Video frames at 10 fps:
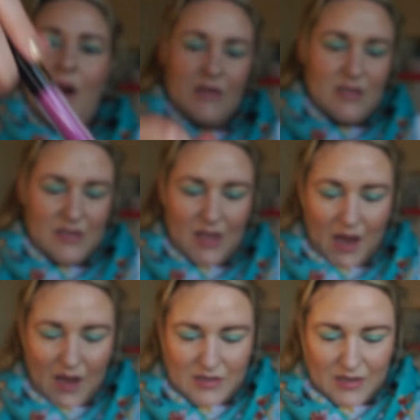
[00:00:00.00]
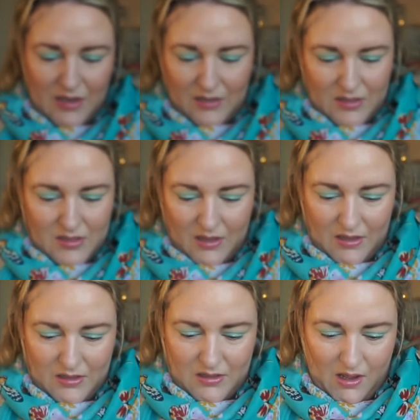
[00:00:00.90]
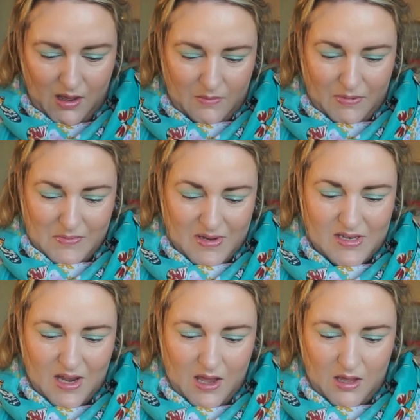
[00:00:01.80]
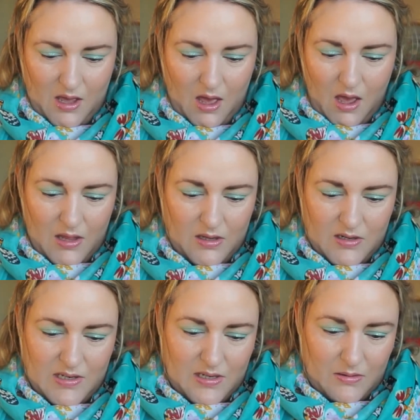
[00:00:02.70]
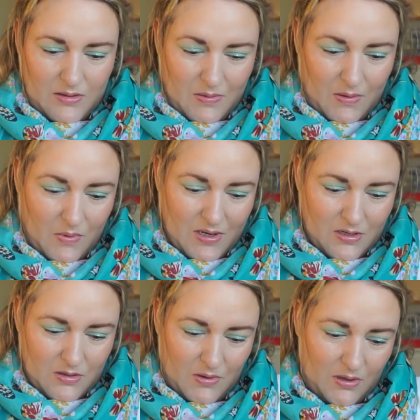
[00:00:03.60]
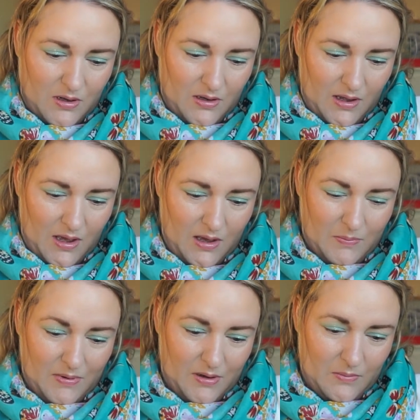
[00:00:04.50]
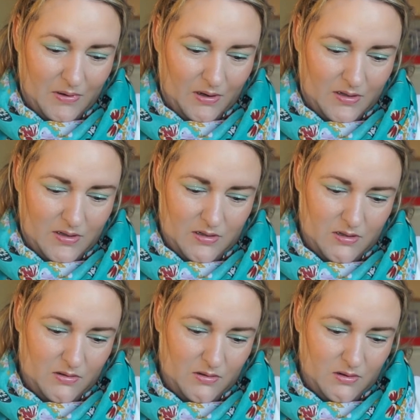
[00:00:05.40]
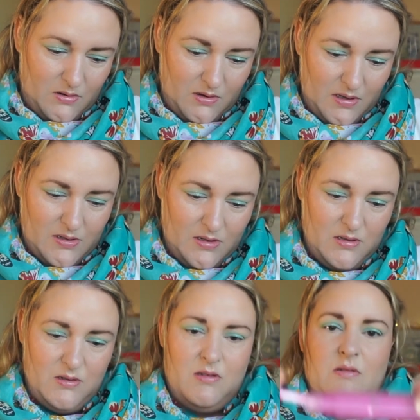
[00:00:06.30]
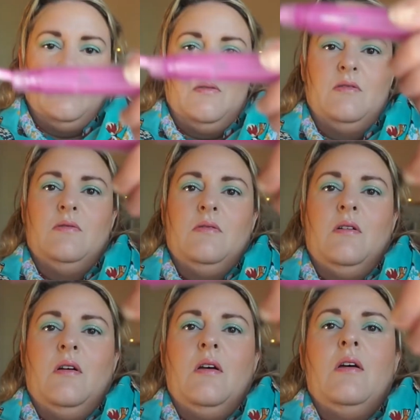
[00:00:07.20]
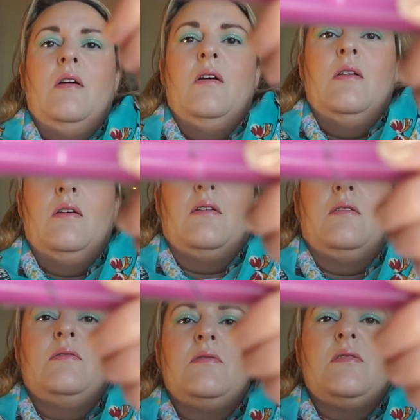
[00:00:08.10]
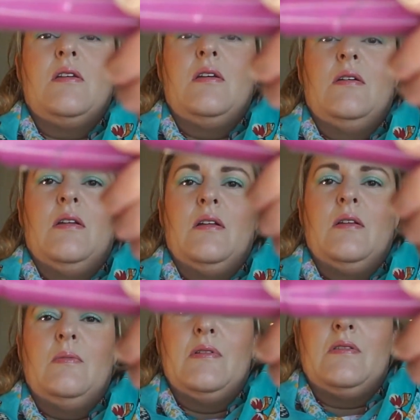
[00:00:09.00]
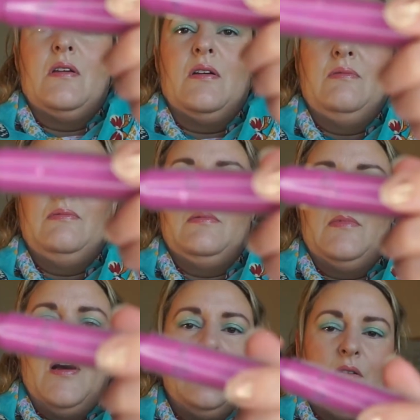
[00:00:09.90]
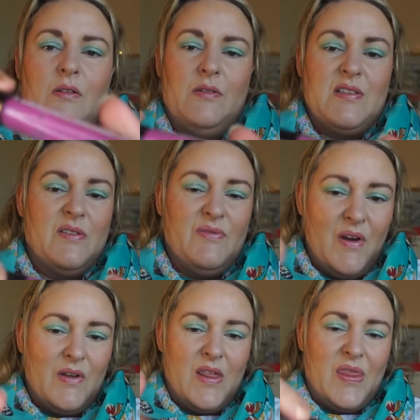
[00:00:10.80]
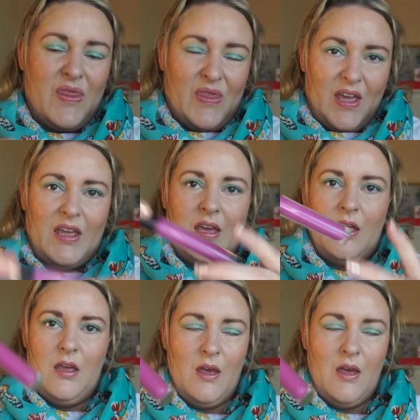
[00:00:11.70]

hard to see. I had it lying aside by mistake, and there did seem to be windowing kind of happening, but I just don't know, guys. I just don't know. Like, you can see a little bit there. I don't know. It's a very thick